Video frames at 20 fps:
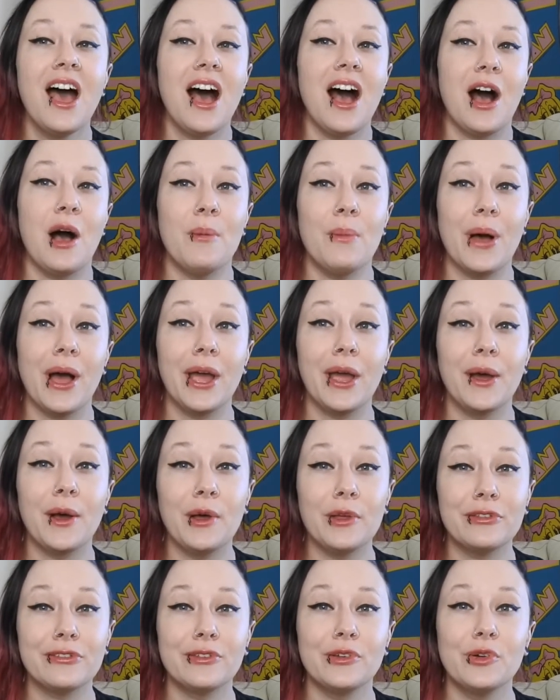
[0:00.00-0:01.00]
I
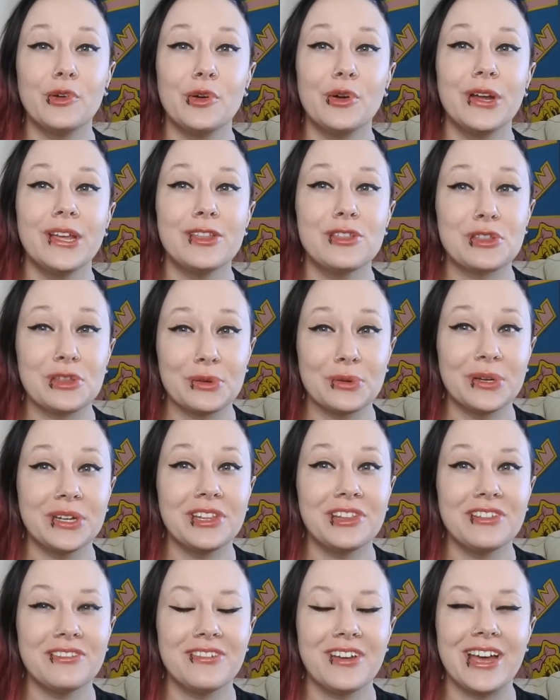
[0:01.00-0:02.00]
also
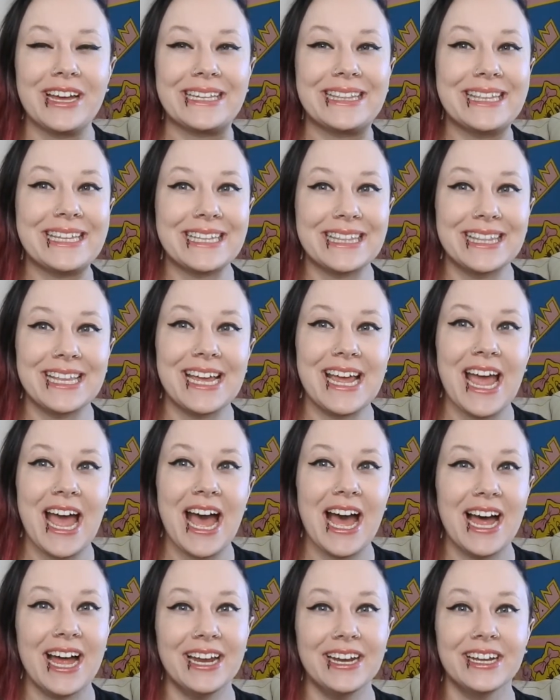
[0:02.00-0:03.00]
enjoyed the fact that they
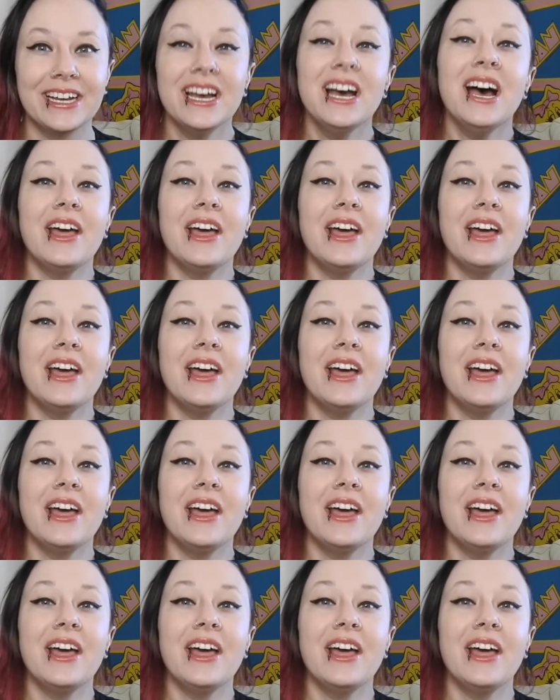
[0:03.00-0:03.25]
had